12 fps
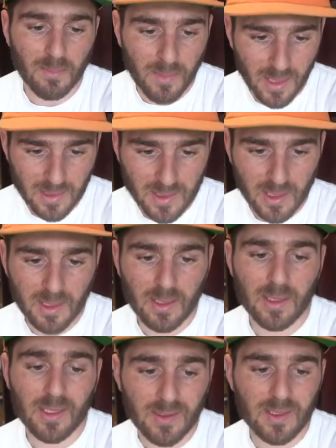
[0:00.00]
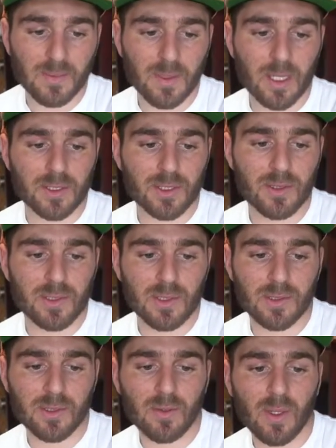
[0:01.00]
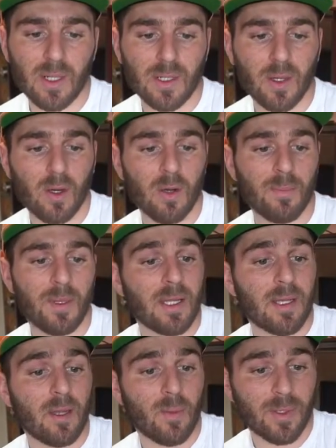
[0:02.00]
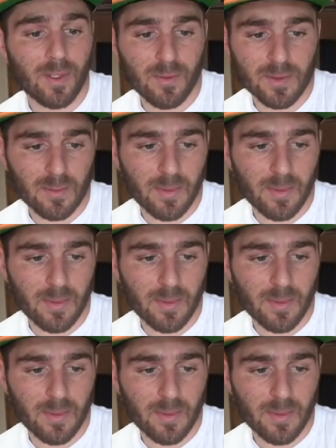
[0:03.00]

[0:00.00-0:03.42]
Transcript: embarrassing guilty pleasure you still do while at home that no one knows